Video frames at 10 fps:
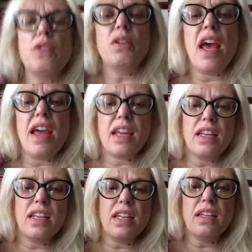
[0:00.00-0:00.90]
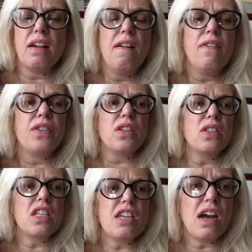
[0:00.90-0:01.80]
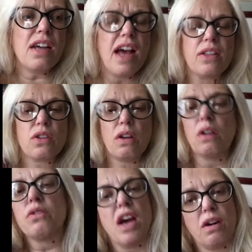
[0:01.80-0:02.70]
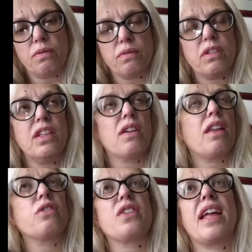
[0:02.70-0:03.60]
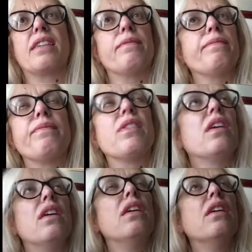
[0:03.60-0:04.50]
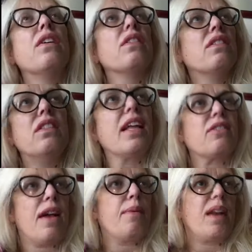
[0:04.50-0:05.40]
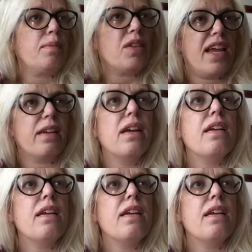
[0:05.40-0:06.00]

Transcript: new take and he this is the young Han Solo. No, you don't understand. That's not what I'm saying.